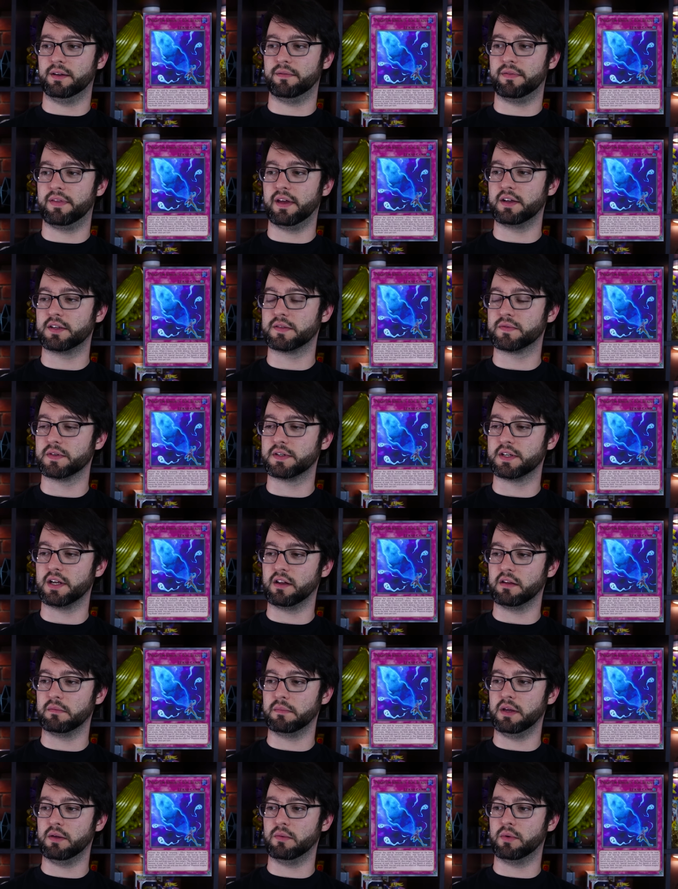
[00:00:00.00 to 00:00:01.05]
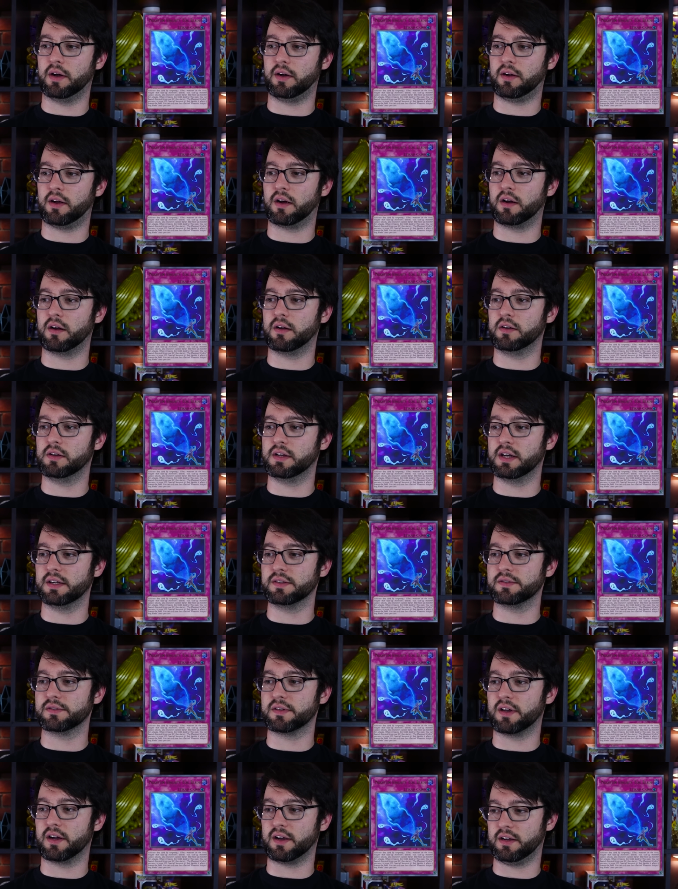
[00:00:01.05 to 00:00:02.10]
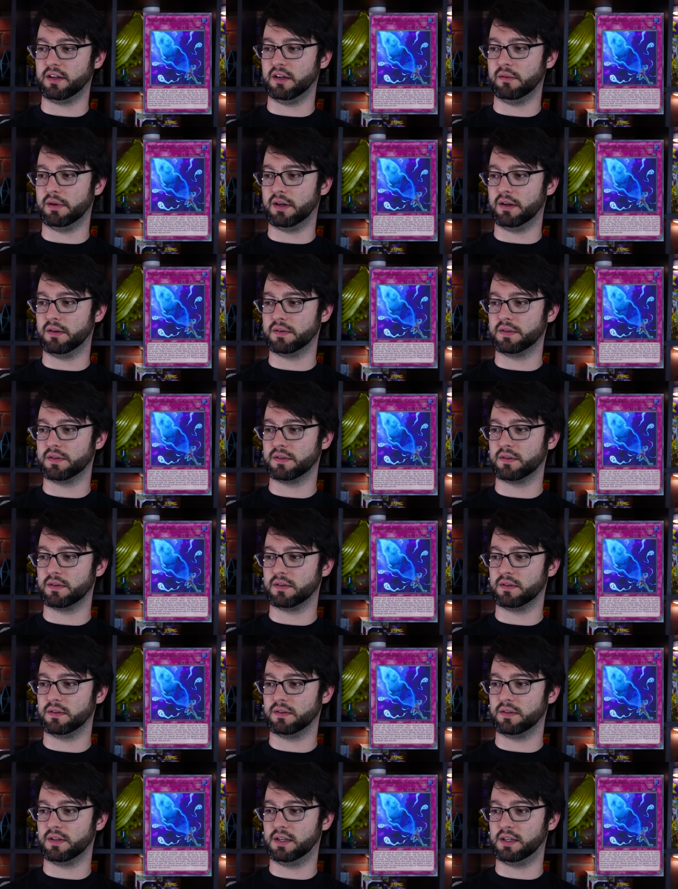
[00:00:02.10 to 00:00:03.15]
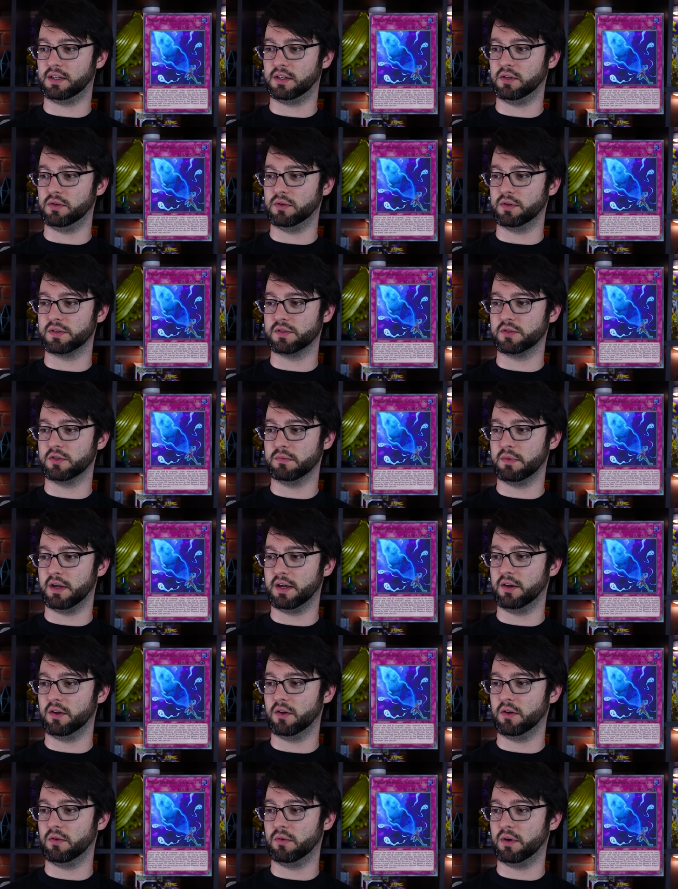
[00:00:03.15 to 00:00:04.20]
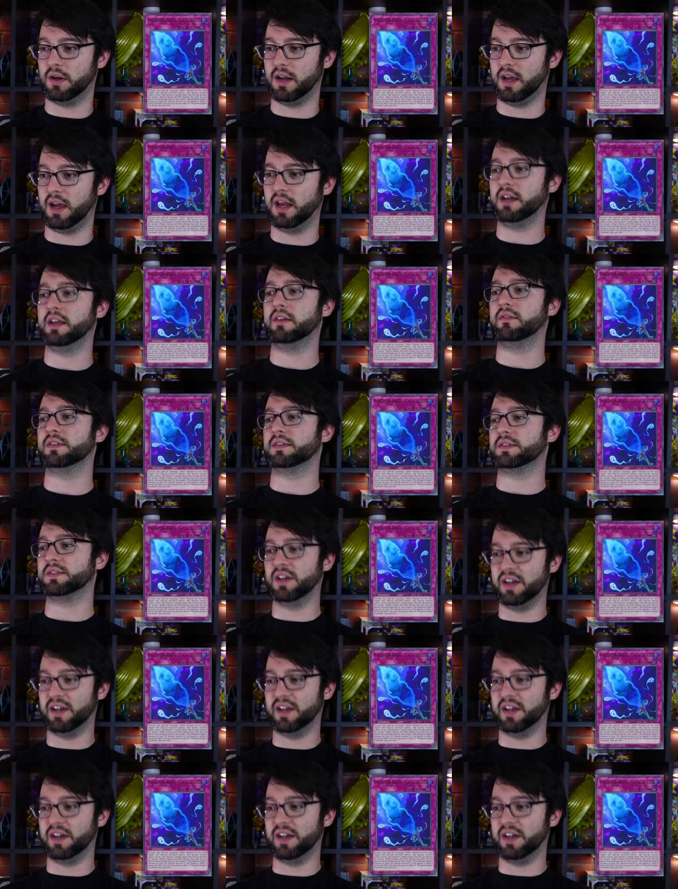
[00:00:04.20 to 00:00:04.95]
Thanks for telling me what card you guys are talking about. Like, you assume I know what any of this